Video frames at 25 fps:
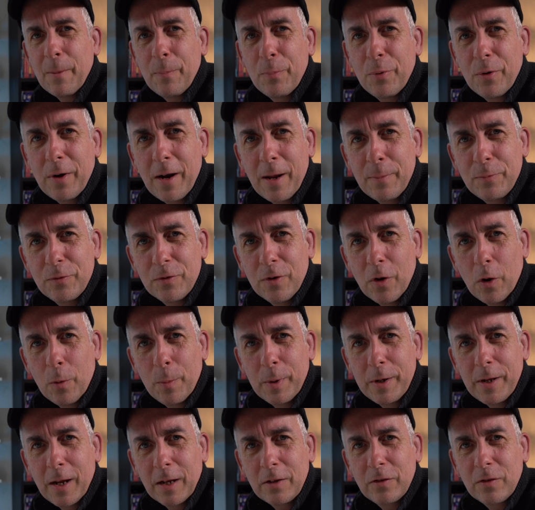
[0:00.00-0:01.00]
perhaps
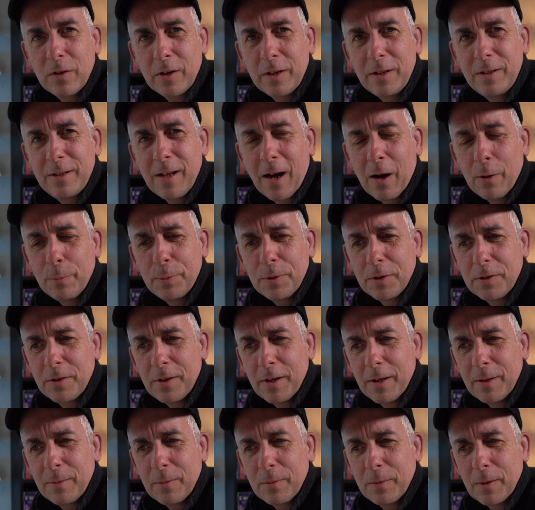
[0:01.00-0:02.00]
nobody actually doubted
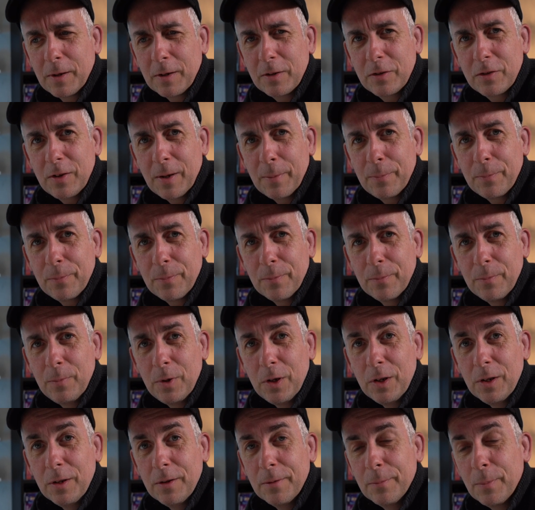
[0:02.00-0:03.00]
that except
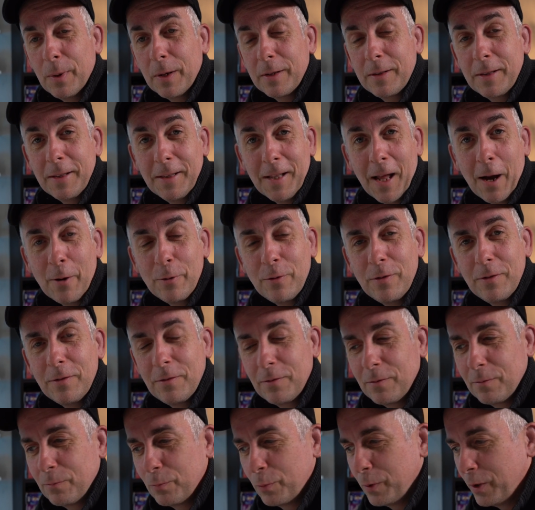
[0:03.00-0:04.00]
me, but now
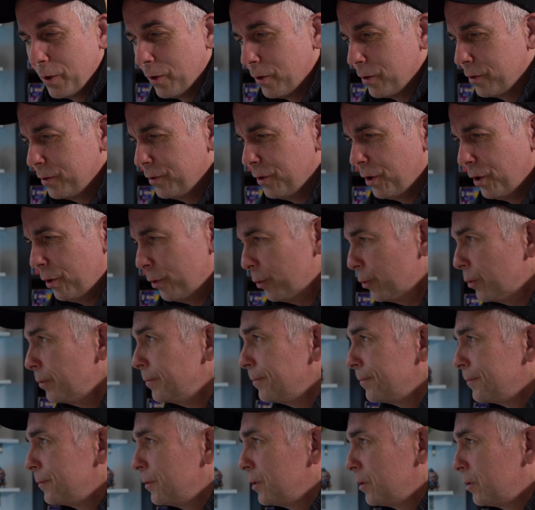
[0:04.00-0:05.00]
we all know
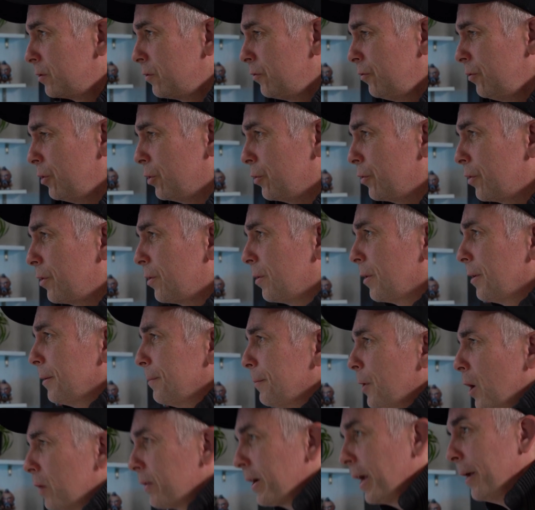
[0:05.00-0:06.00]
the truth.
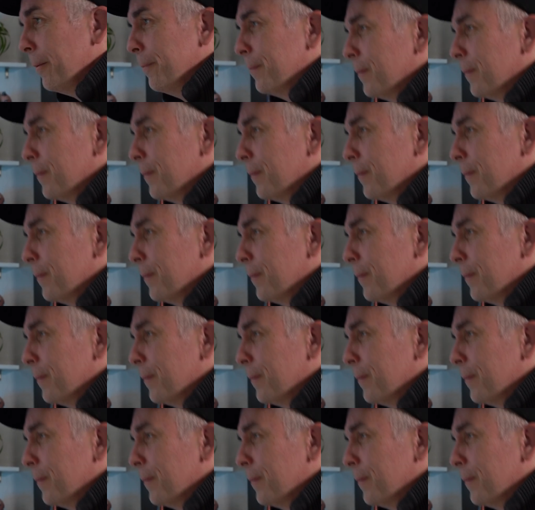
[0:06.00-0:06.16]
Okay.